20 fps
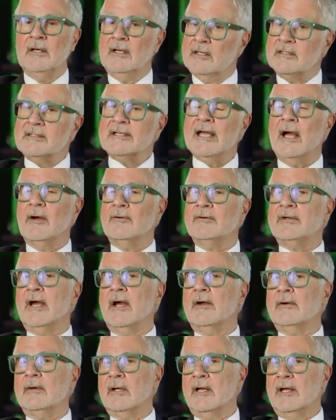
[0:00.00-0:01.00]
in
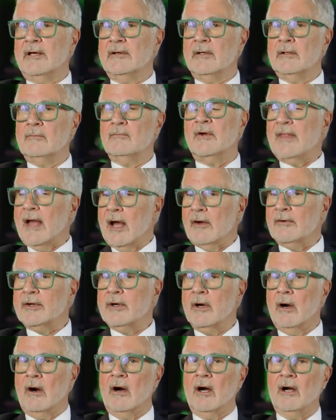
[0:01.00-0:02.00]
downtown London without
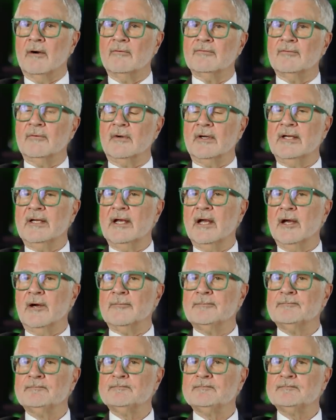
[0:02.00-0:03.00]
a car for a
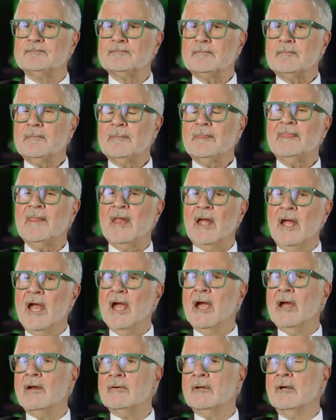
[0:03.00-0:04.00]
year.
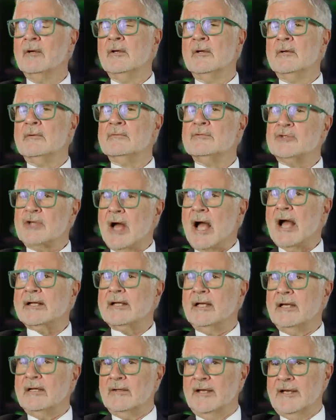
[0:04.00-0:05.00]
And
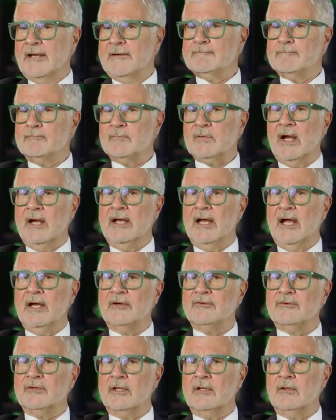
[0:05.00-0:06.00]
shockingly, I
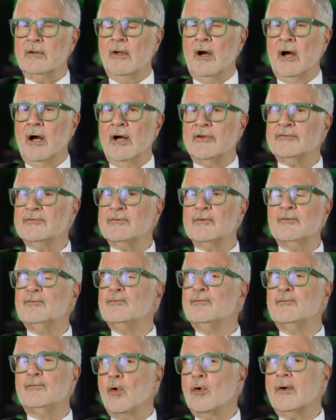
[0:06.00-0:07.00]
actually lost
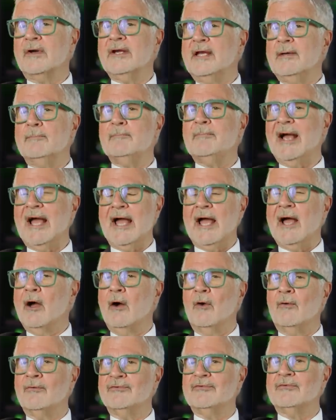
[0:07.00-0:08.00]
40
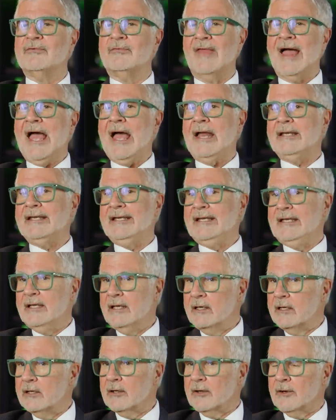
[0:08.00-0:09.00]
pounds that
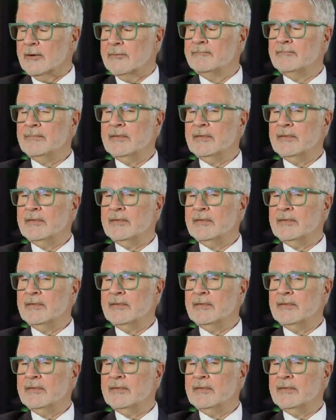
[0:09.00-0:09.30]
year.